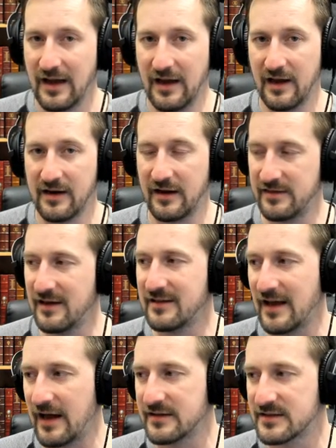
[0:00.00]
And I think
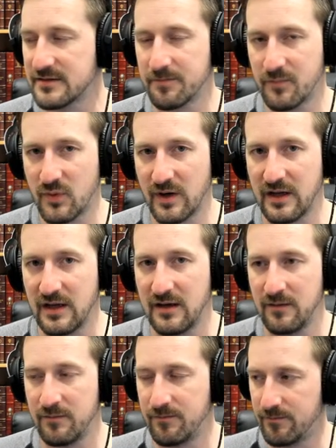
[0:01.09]
that's
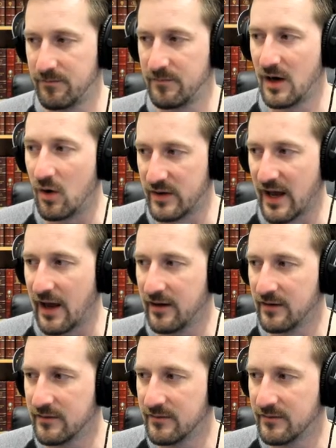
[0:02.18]
pretty okay.